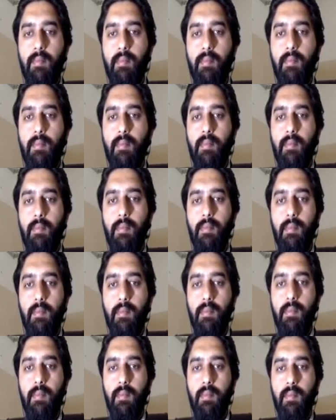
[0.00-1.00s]

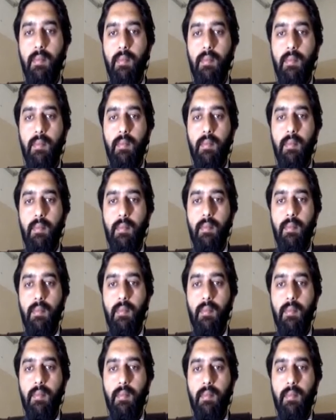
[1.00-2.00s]

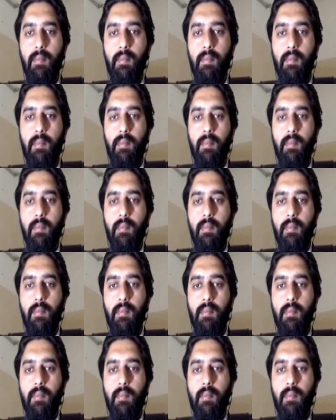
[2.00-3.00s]

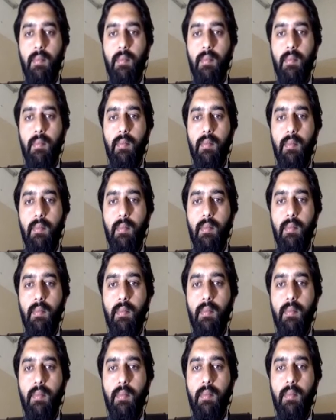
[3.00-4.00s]

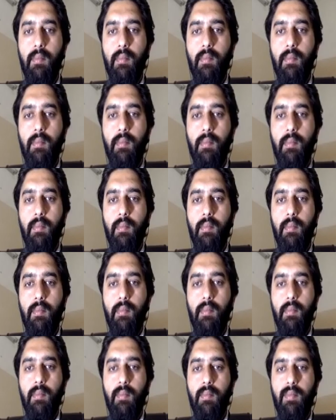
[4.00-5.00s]

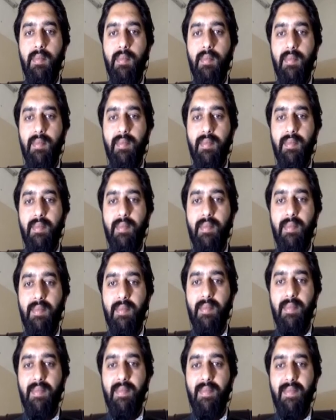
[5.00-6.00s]

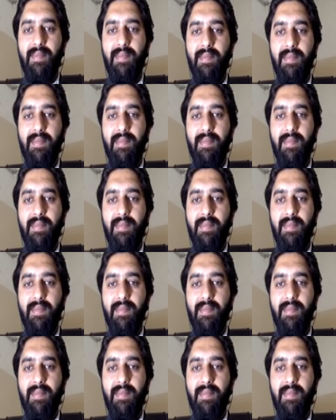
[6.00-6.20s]
No words are spoken by the person on screen.